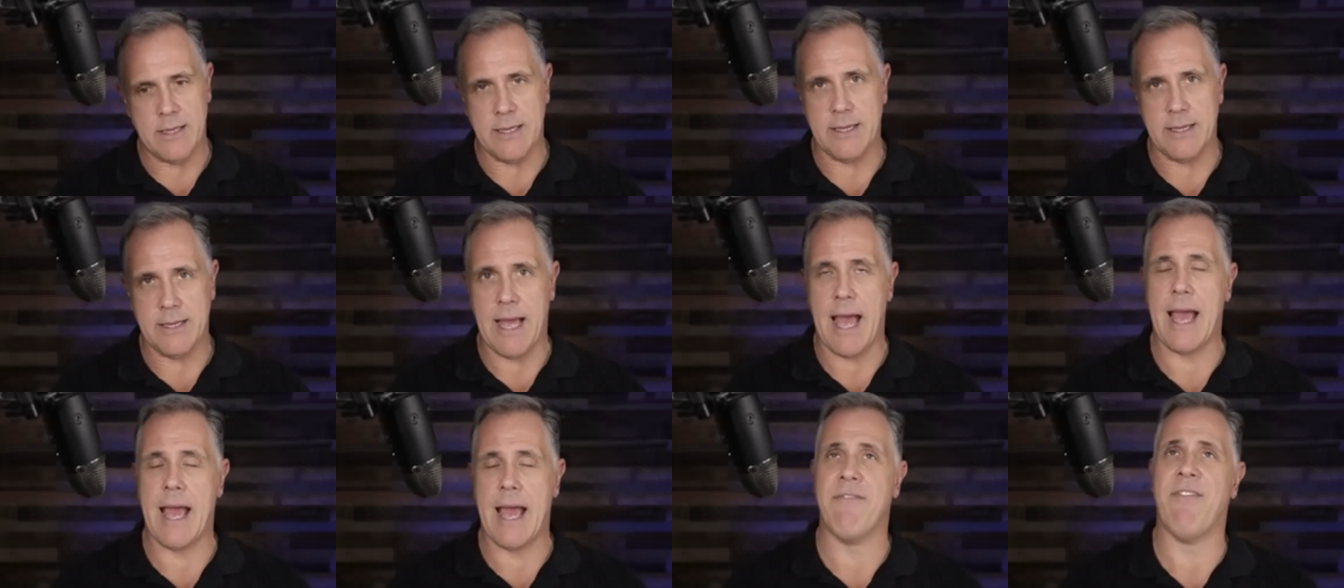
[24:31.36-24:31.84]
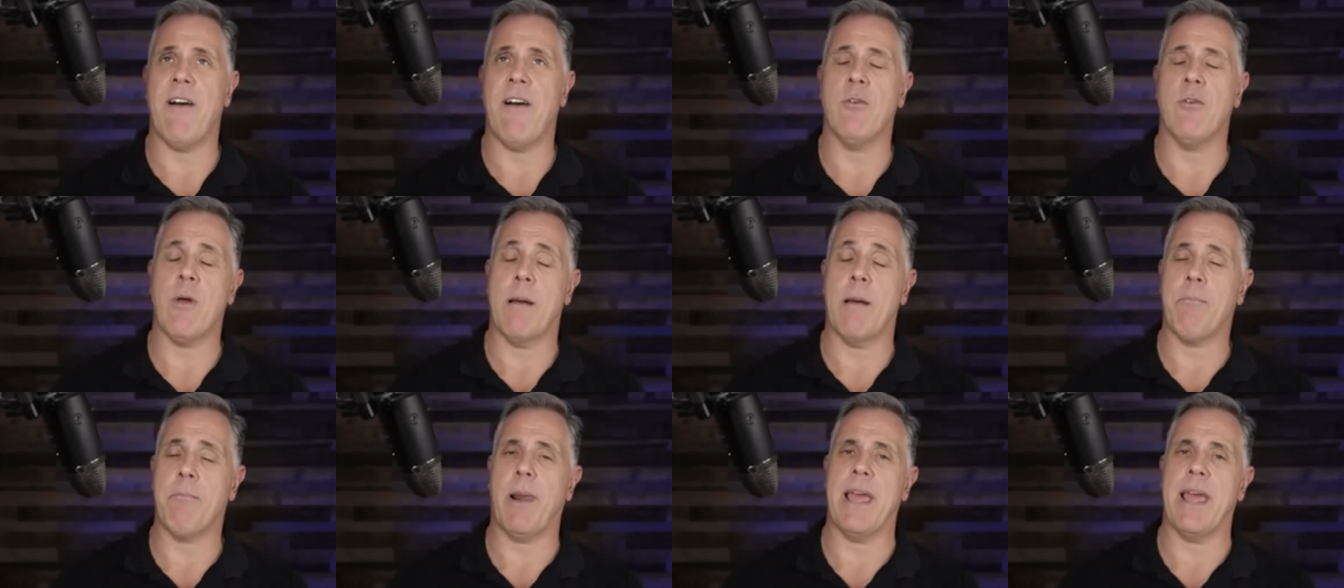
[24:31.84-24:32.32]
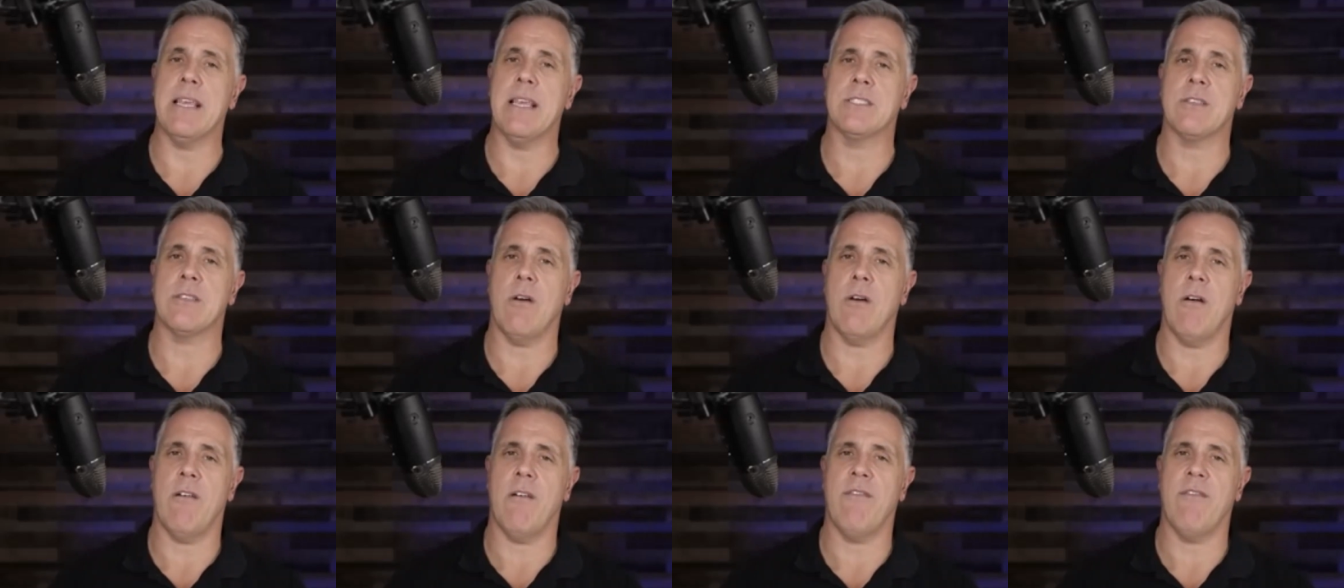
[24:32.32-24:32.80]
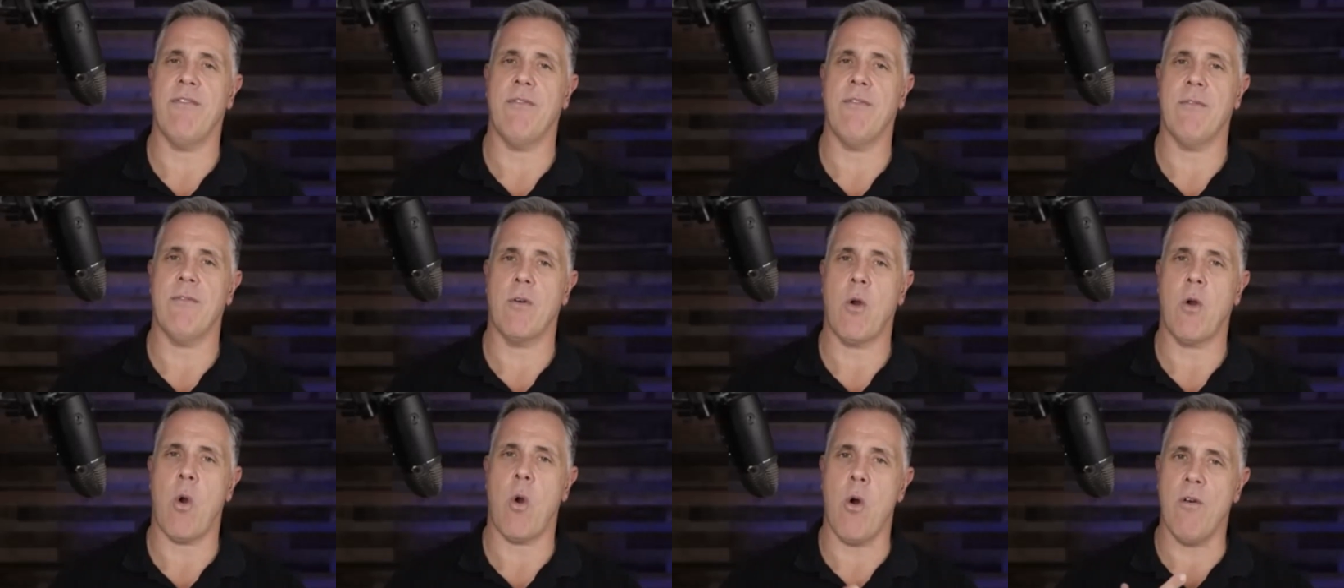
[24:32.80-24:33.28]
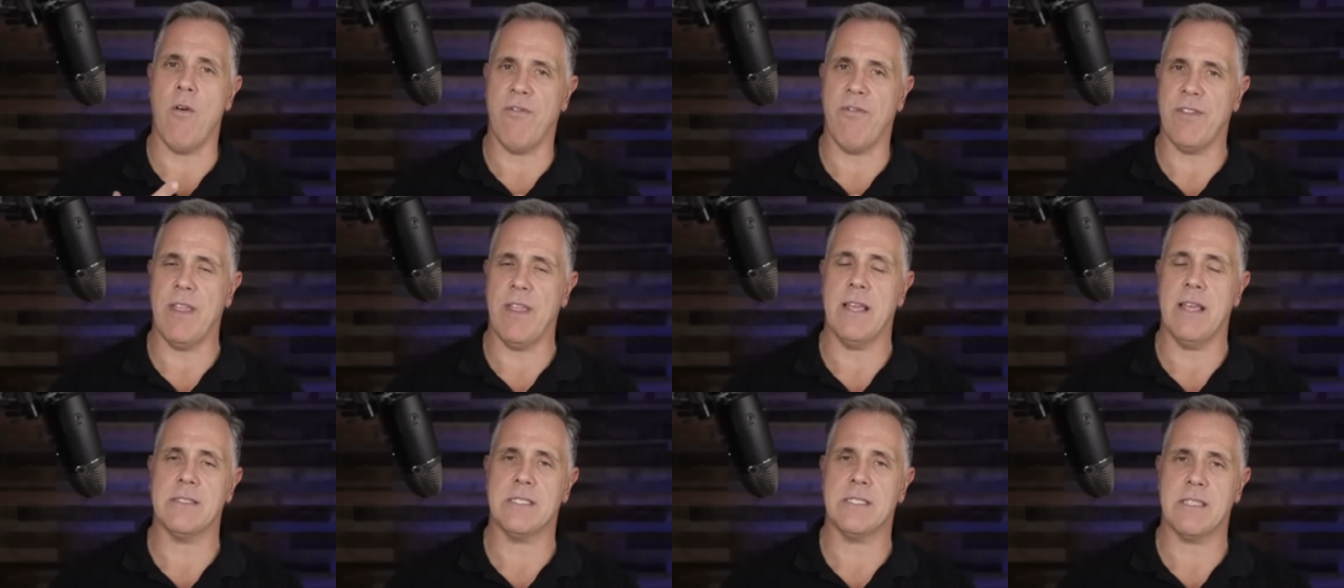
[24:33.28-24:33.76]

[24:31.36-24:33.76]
I found a place of confidence.